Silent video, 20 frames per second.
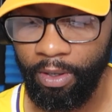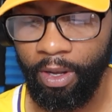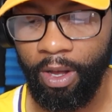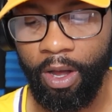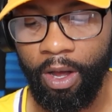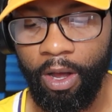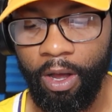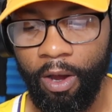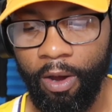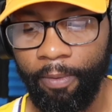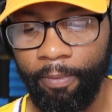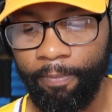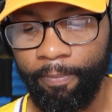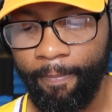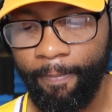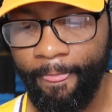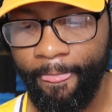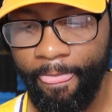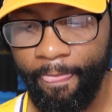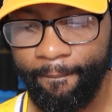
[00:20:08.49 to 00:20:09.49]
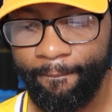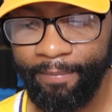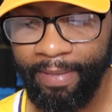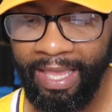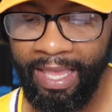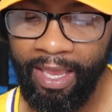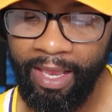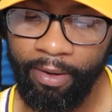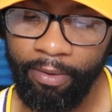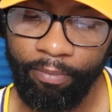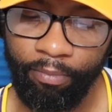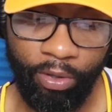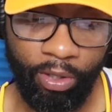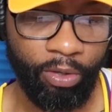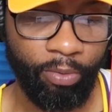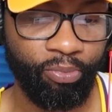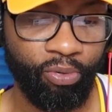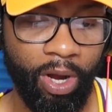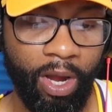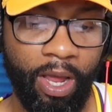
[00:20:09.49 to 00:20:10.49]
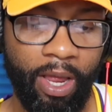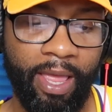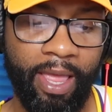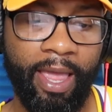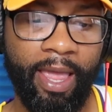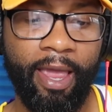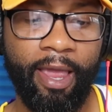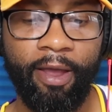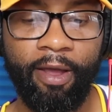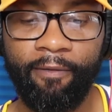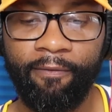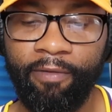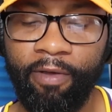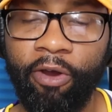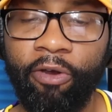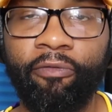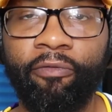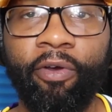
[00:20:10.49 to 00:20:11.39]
And LeBron had a very,